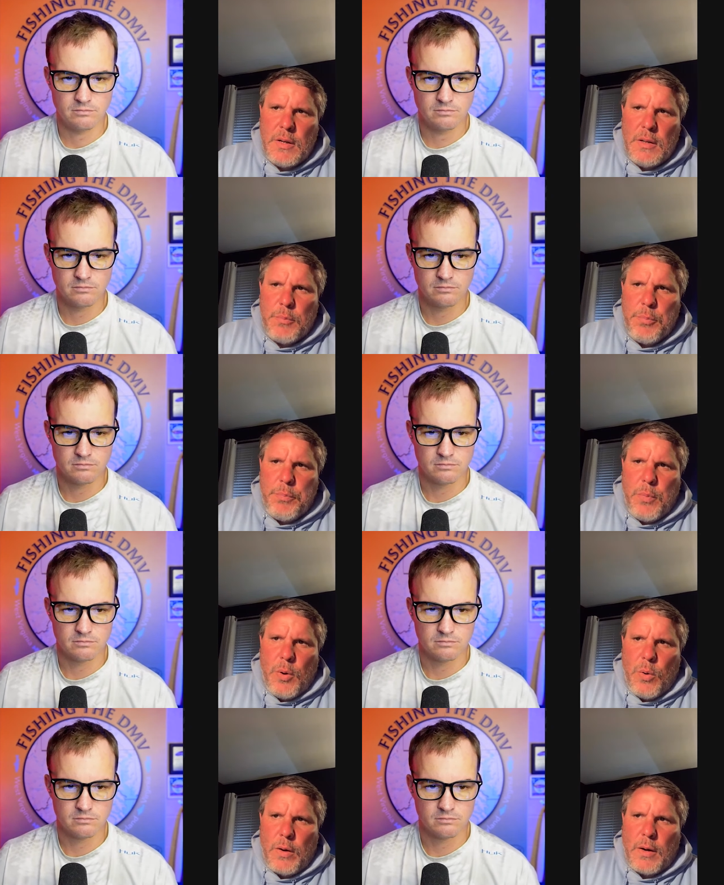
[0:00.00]
Speaker 1: or
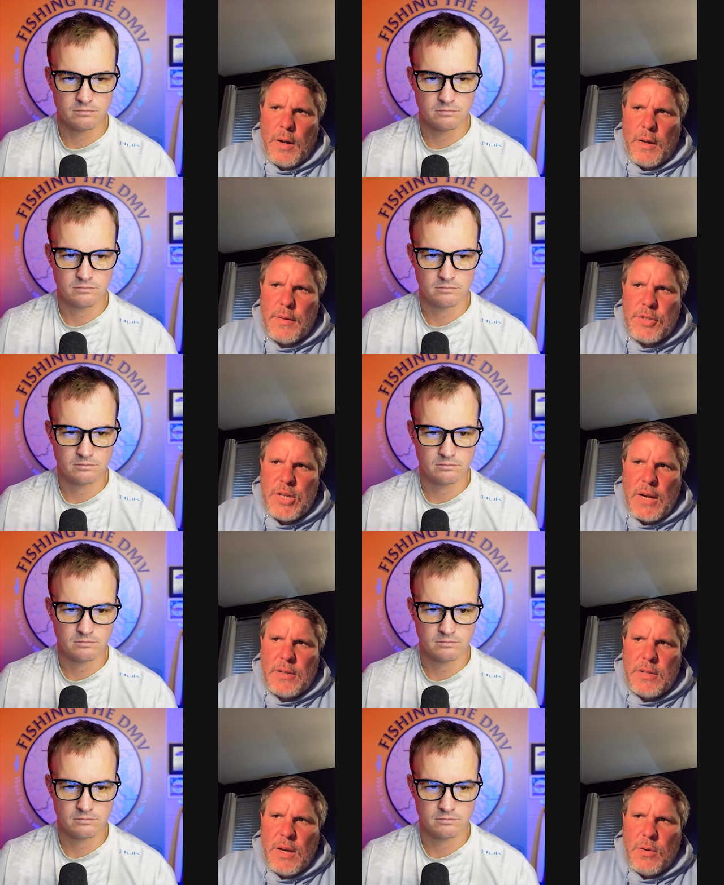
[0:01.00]

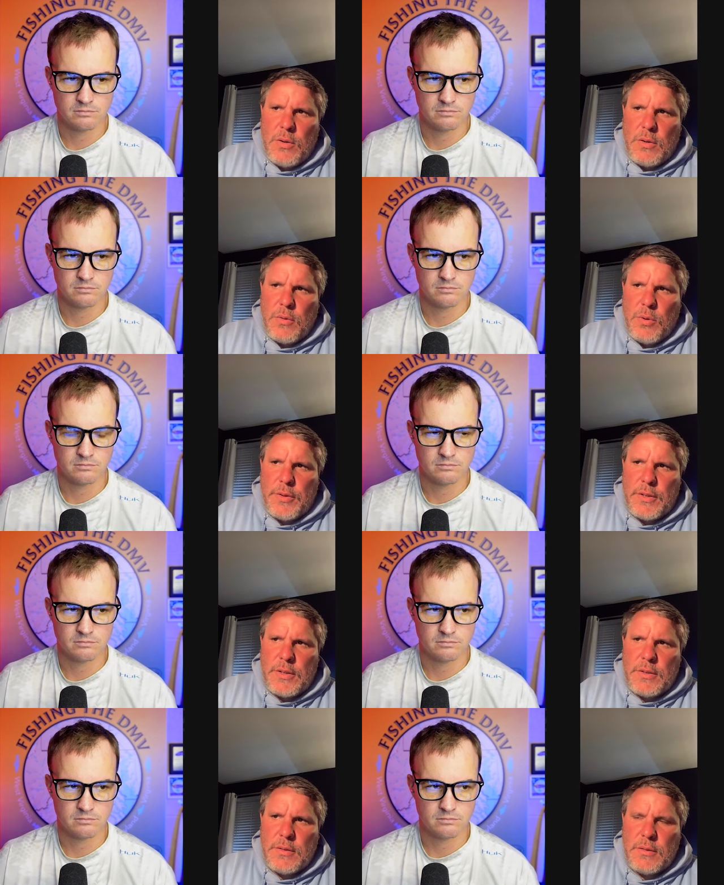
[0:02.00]
the Shenandoah,
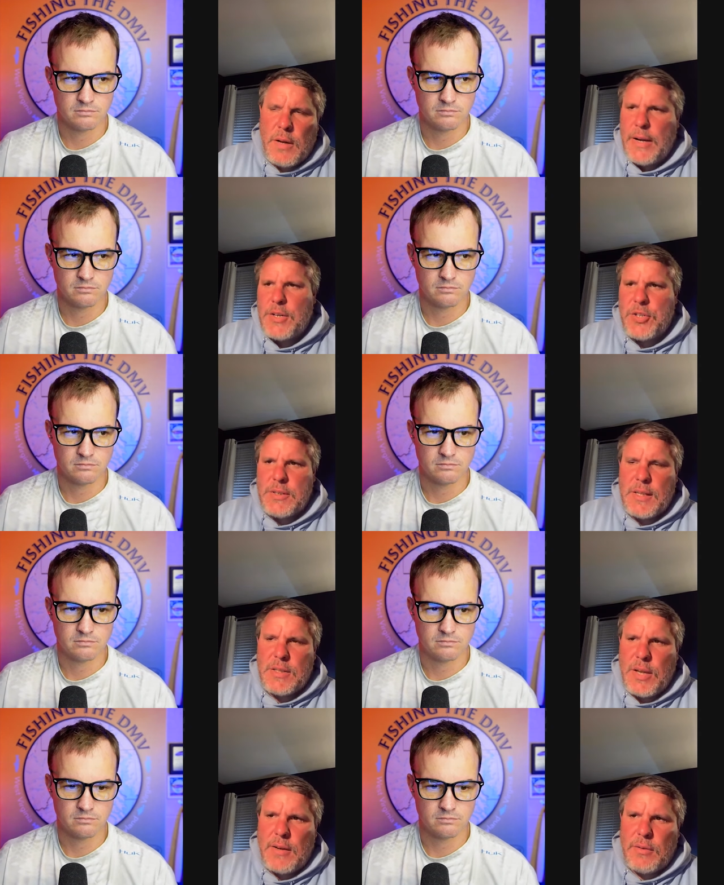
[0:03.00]
or the,
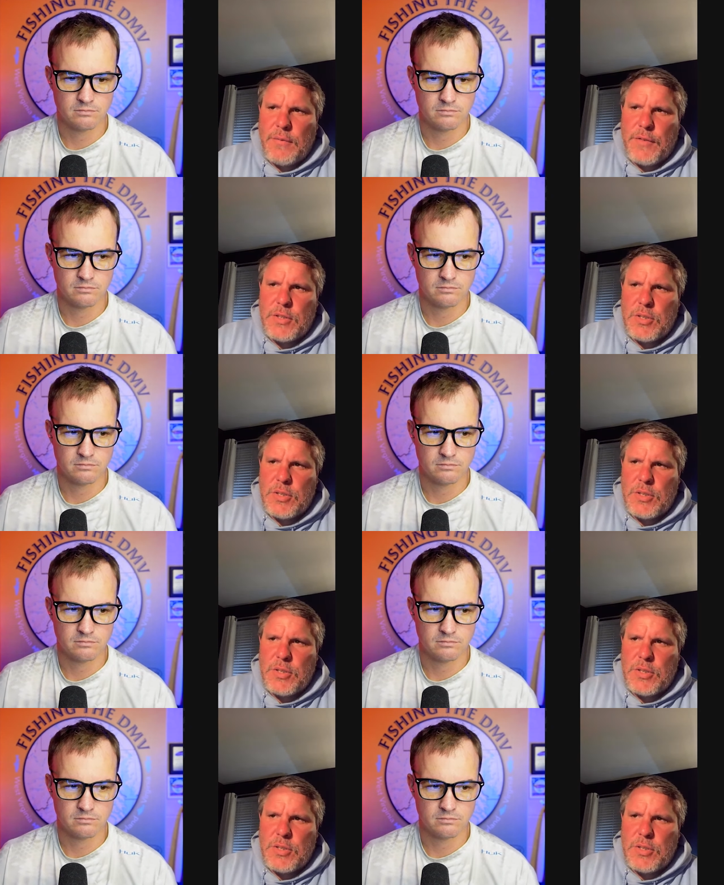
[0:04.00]
I shouldn't say the, I